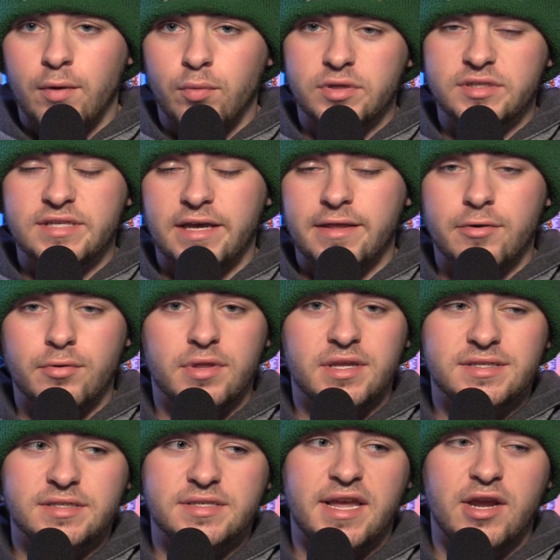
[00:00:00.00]
I will say, though,
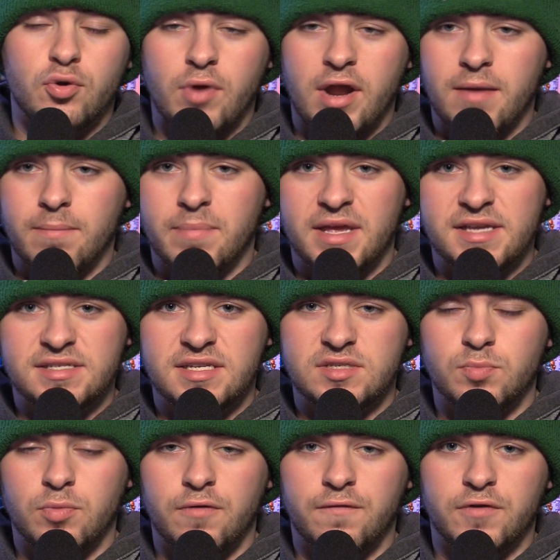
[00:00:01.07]
this is a great
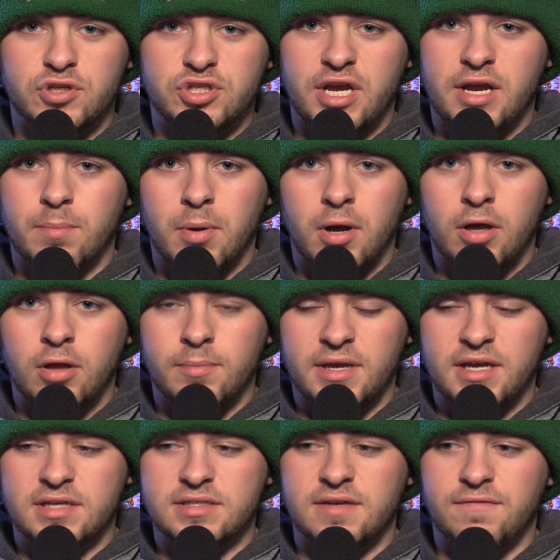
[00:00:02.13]
business move for Jake Paul
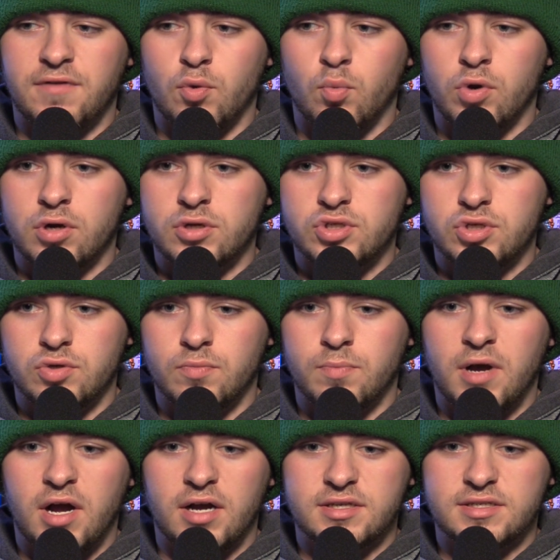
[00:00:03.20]
because if he were to
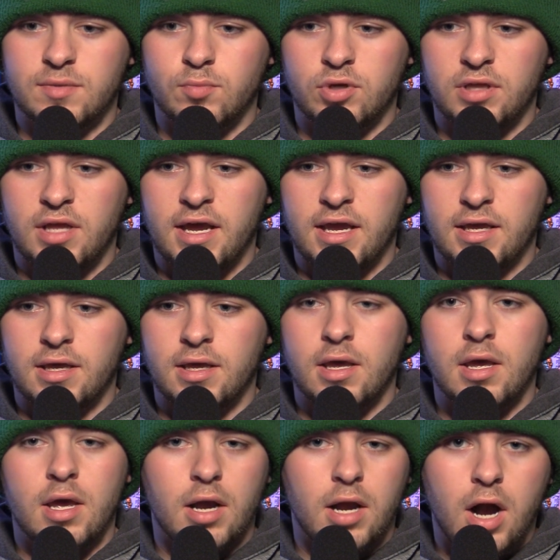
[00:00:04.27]
box someone like
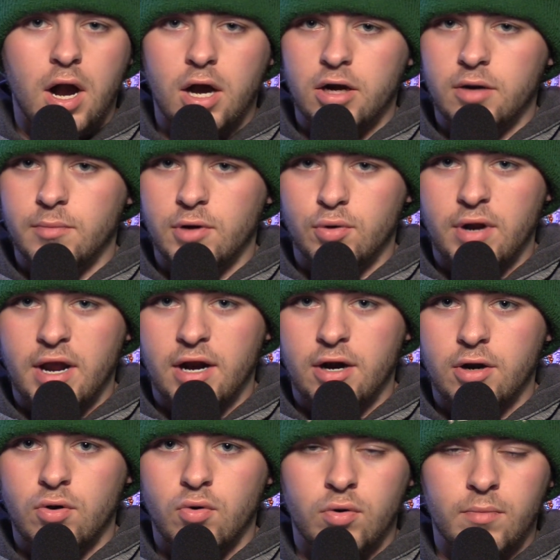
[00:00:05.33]
Conor
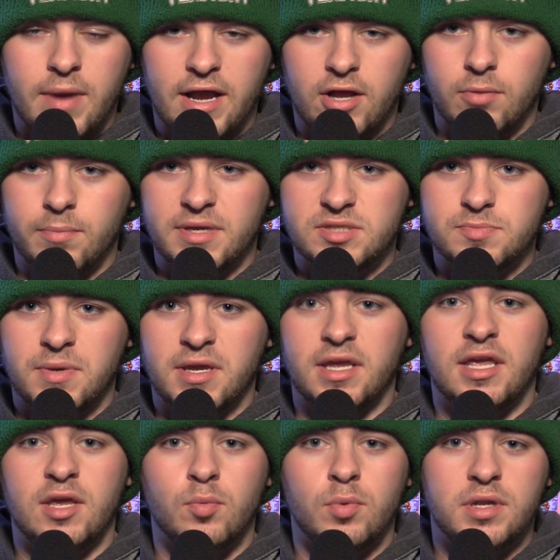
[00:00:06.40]
McGregor or Michael Bisping,
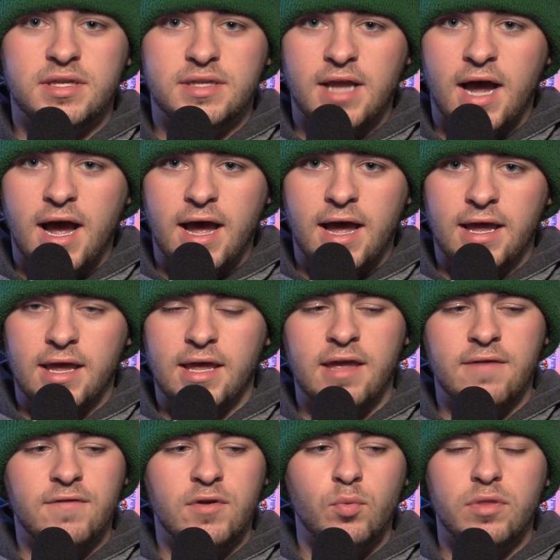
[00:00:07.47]
he would die.
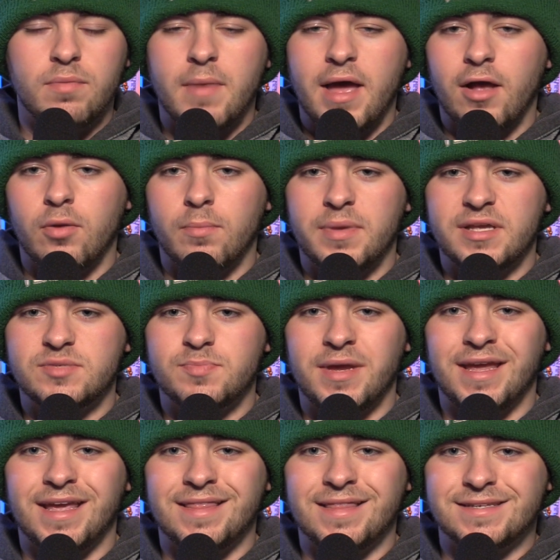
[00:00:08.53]
Even with Michael
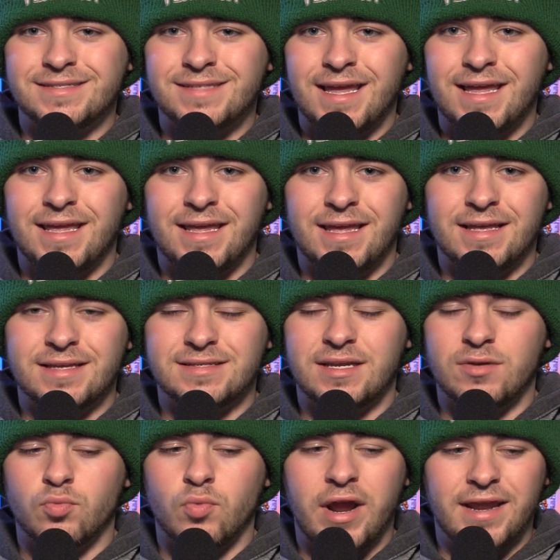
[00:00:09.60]
Bisping in the state he is
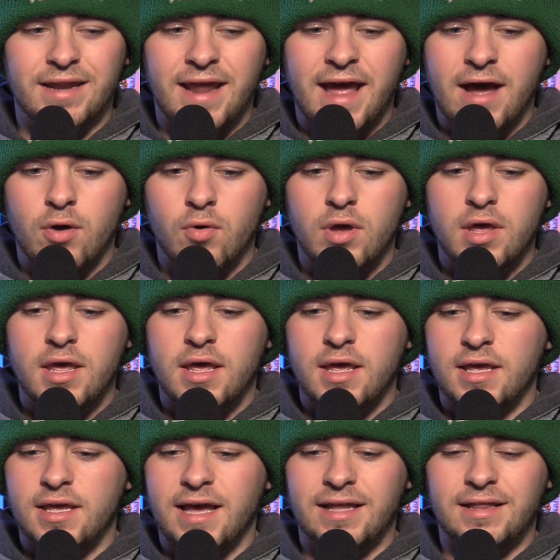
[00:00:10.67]
in right now,
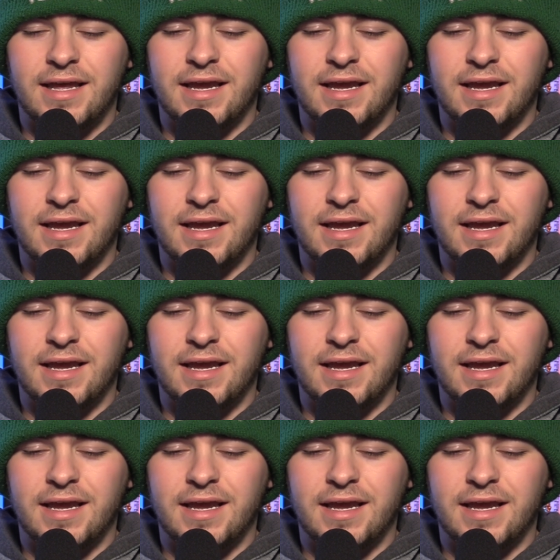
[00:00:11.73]
he had